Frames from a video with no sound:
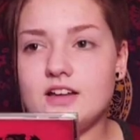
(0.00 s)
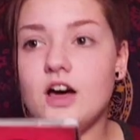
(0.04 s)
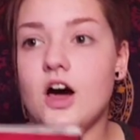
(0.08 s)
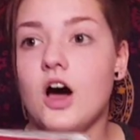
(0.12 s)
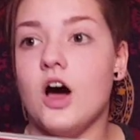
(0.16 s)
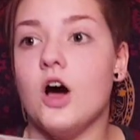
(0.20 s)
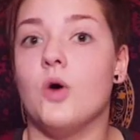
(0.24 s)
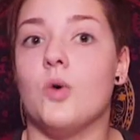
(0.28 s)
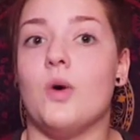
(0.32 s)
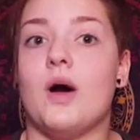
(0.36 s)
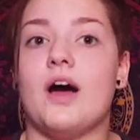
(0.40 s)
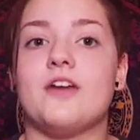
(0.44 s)

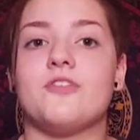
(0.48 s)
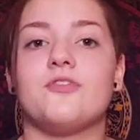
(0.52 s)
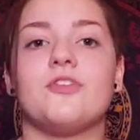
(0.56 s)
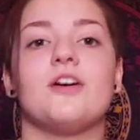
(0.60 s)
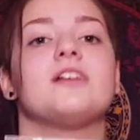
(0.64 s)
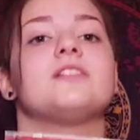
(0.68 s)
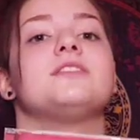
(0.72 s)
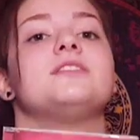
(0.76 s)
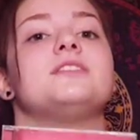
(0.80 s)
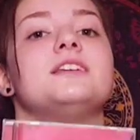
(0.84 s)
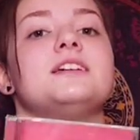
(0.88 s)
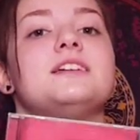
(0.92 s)
oh, I
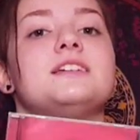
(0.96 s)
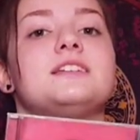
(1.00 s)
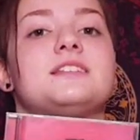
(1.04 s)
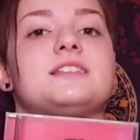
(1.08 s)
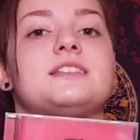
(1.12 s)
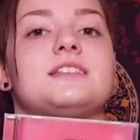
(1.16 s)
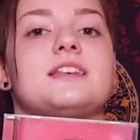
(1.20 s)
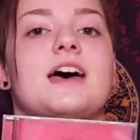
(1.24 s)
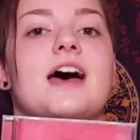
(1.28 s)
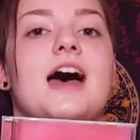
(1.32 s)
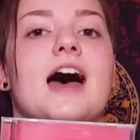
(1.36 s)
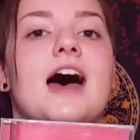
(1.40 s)
found
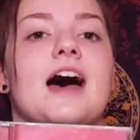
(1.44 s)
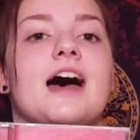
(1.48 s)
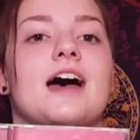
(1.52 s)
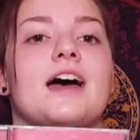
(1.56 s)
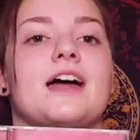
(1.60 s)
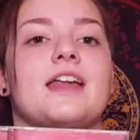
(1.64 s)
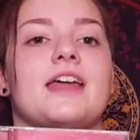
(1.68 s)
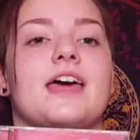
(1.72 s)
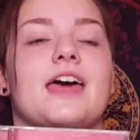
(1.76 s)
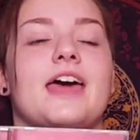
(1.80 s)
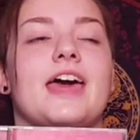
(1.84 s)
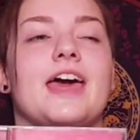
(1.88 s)
this
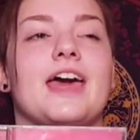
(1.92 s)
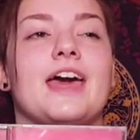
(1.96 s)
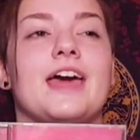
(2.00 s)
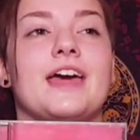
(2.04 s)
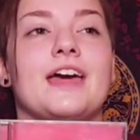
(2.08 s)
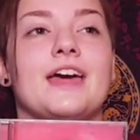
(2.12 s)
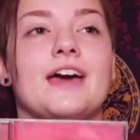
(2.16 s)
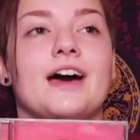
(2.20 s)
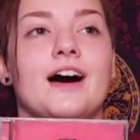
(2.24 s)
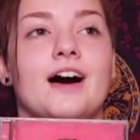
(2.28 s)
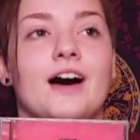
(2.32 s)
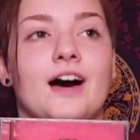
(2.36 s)
at
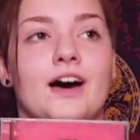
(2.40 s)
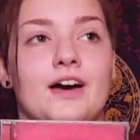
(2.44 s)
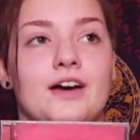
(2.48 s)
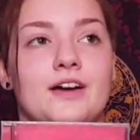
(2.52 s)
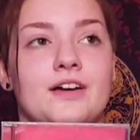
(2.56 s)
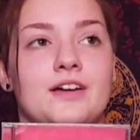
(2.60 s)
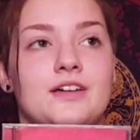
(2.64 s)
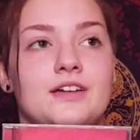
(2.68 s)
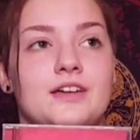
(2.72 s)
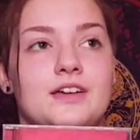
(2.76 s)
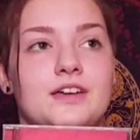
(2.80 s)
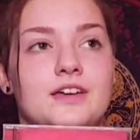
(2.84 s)
a
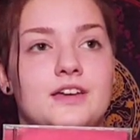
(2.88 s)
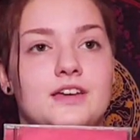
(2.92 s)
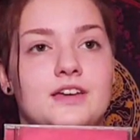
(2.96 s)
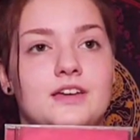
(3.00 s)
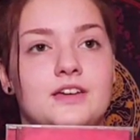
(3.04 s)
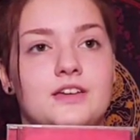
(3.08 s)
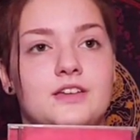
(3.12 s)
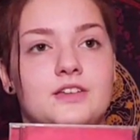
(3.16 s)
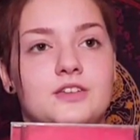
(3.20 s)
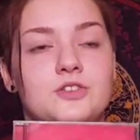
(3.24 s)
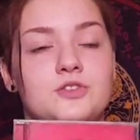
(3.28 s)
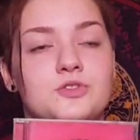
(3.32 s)

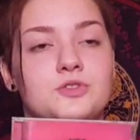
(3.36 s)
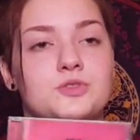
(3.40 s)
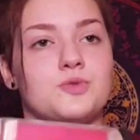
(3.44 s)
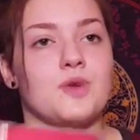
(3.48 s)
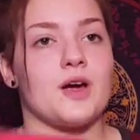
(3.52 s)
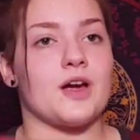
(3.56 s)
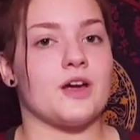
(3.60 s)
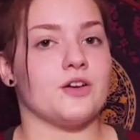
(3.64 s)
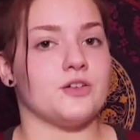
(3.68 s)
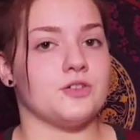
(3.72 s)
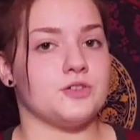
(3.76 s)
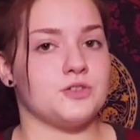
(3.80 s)
used
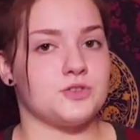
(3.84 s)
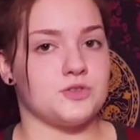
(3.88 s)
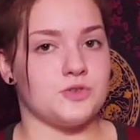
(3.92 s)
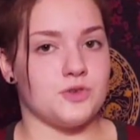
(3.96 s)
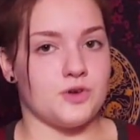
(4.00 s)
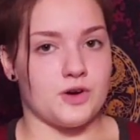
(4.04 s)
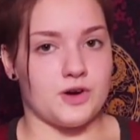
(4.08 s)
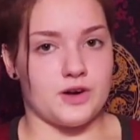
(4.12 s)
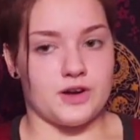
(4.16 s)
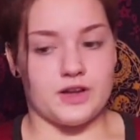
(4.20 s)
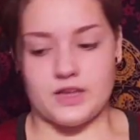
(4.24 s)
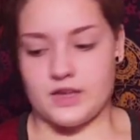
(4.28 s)
record
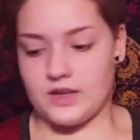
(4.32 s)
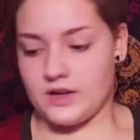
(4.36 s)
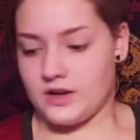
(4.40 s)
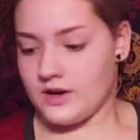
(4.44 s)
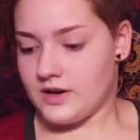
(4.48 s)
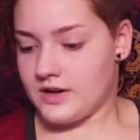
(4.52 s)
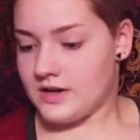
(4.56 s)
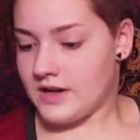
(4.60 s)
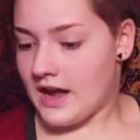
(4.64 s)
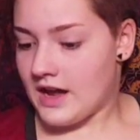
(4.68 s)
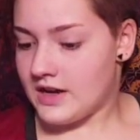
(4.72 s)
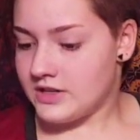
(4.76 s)
store here
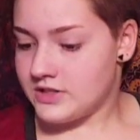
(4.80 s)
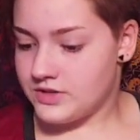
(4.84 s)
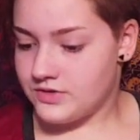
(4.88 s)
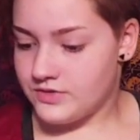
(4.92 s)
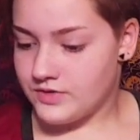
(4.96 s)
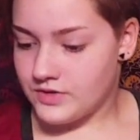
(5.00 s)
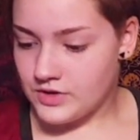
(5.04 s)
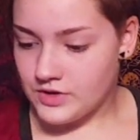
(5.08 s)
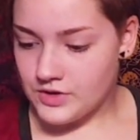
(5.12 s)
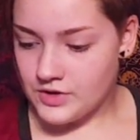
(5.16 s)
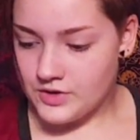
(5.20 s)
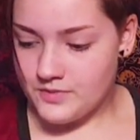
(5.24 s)
in
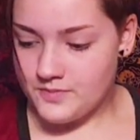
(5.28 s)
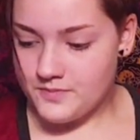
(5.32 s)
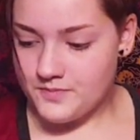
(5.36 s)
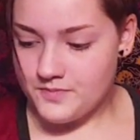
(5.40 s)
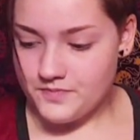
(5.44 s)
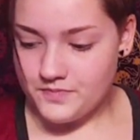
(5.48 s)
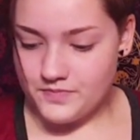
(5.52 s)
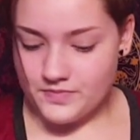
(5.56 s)
Nashville.